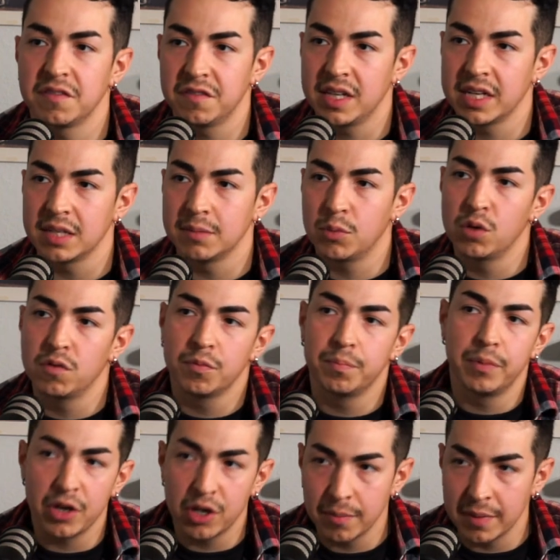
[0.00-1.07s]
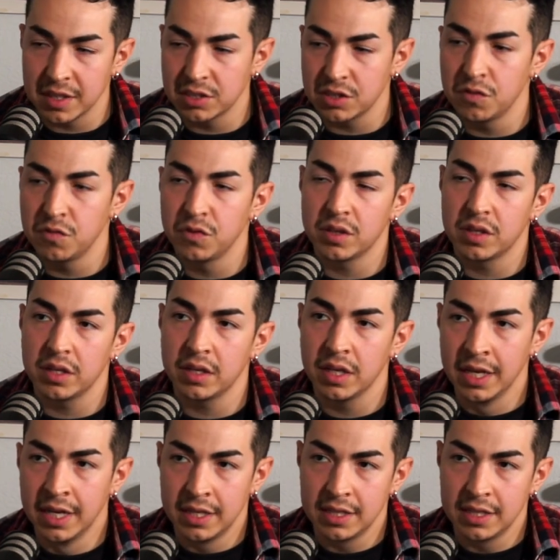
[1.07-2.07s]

I feel like I'm overbearing myself with it.